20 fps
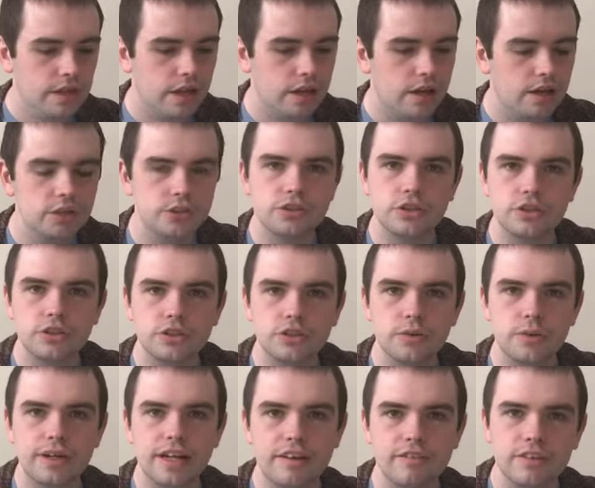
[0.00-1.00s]
You should go
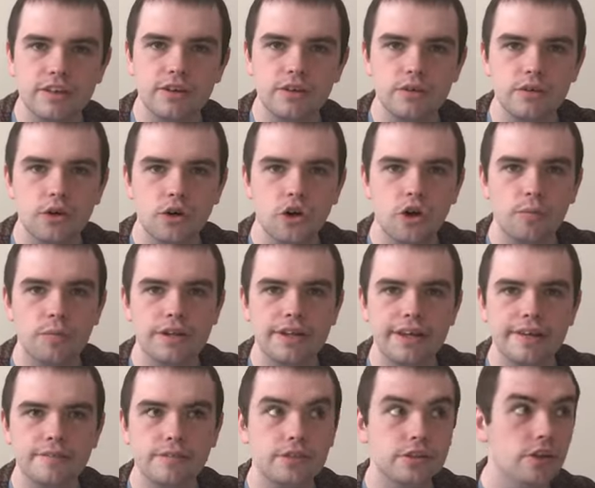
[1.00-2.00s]
and have a little look up on it.
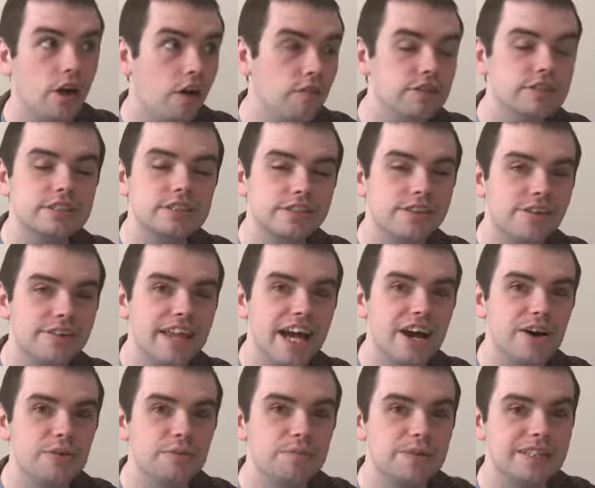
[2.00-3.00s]
Obviously not
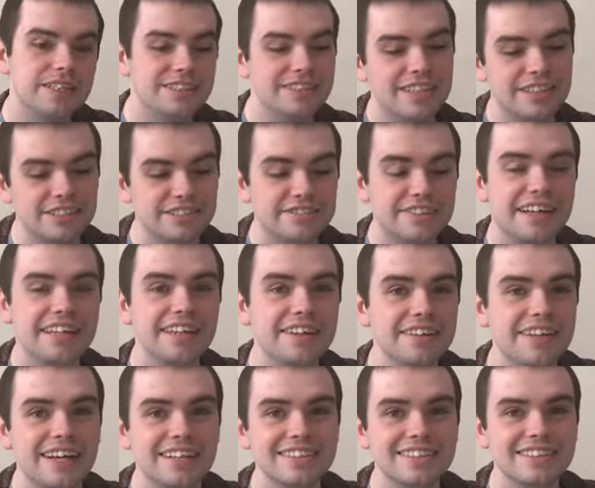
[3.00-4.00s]
now, because then you'll find out the
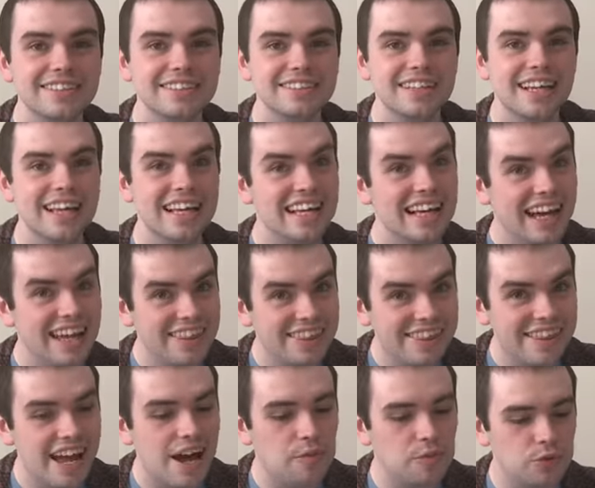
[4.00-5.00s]
answers. And
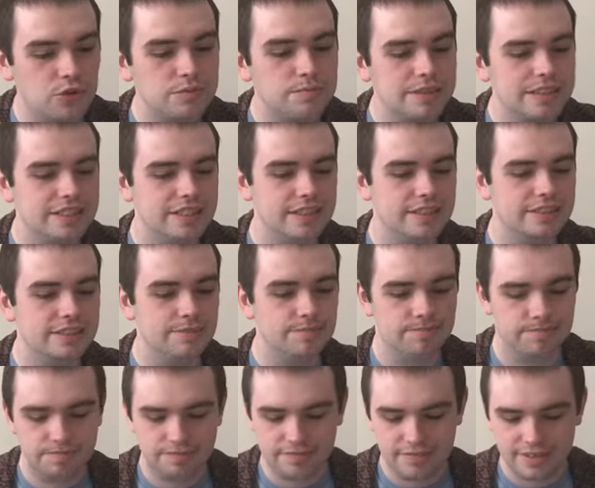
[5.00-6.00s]
that would be cheating.
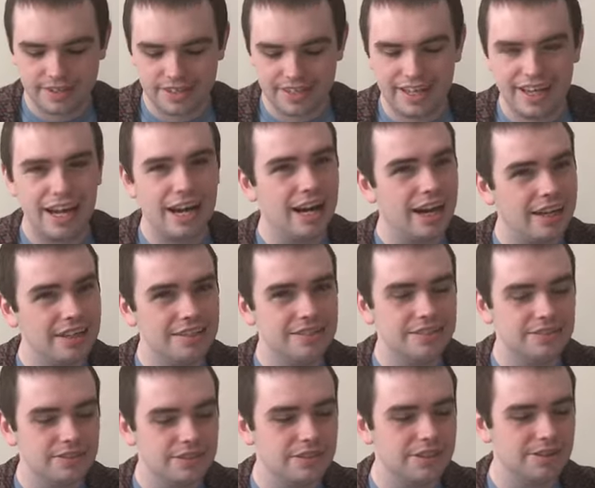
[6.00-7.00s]
And,
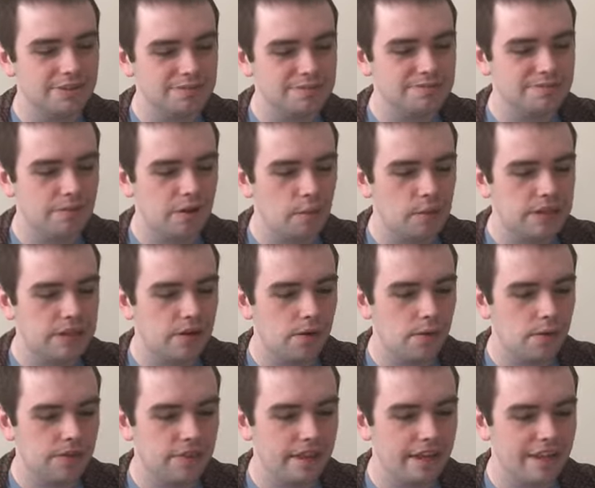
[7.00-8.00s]
you know, we don't
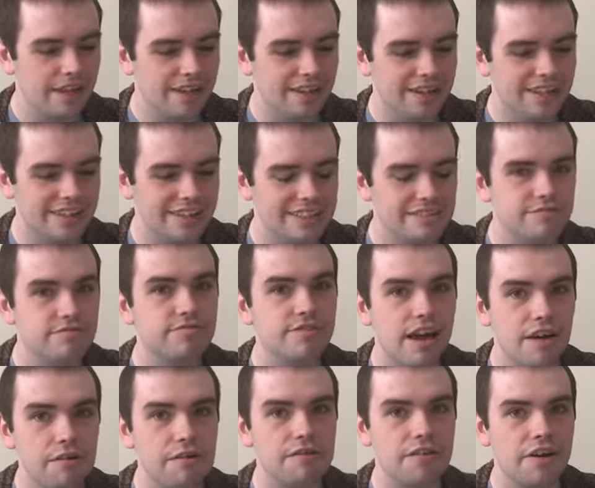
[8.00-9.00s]
want that in this
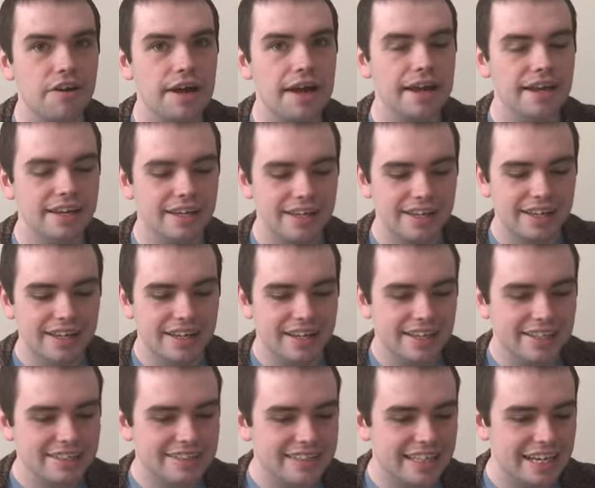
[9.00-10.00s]
very, very
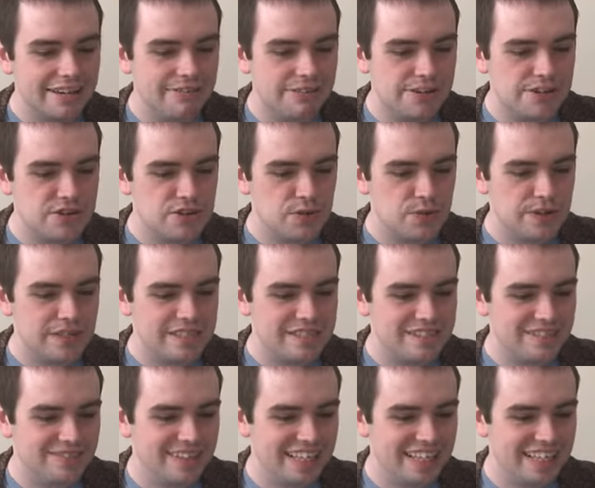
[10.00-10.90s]
serious quiz.